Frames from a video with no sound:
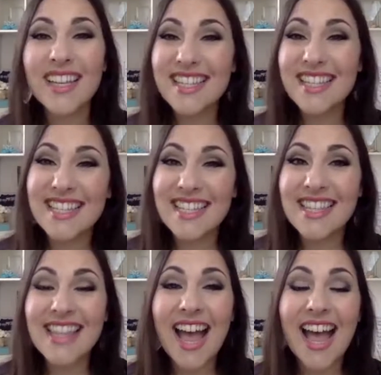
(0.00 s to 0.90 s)
This is
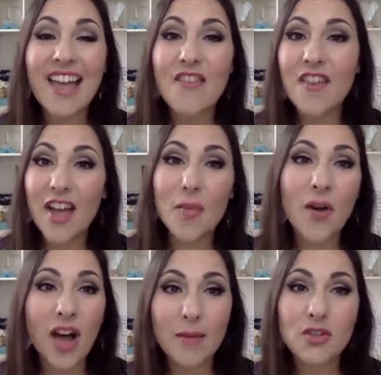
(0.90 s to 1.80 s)
not a
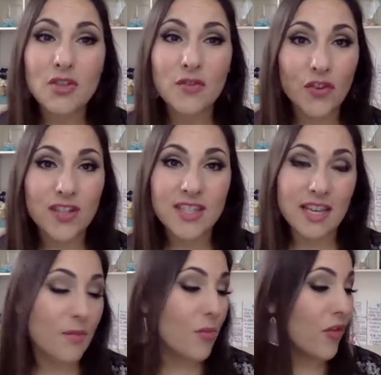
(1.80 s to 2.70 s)
viable option for us
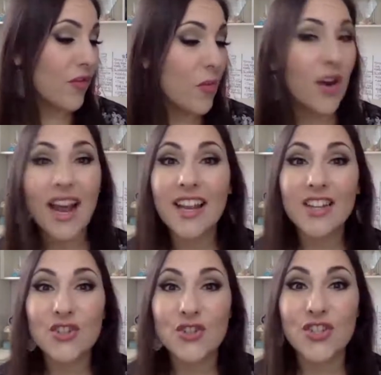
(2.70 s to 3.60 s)
anymore from what I
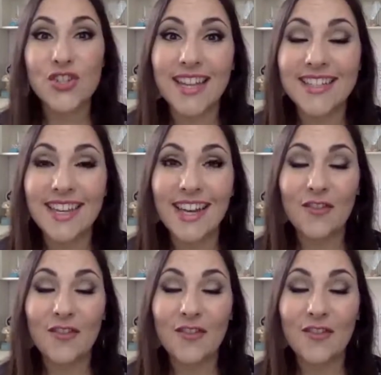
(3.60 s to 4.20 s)
understand.